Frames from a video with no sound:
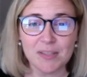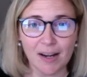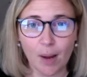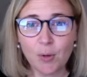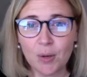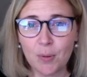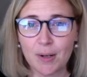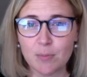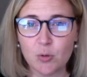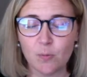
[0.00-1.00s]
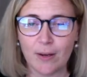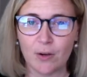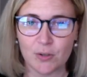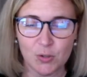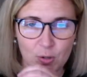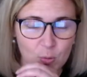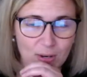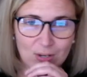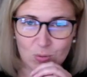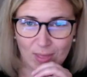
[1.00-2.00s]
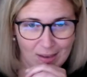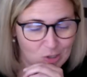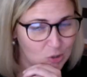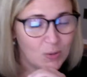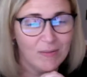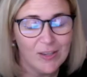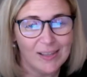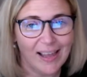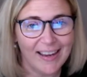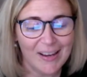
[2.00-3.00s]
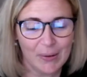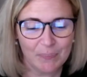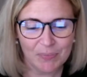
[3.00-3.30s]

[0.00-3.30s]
and I'm going to put up 2 fingers, so you can do that too if you'd like.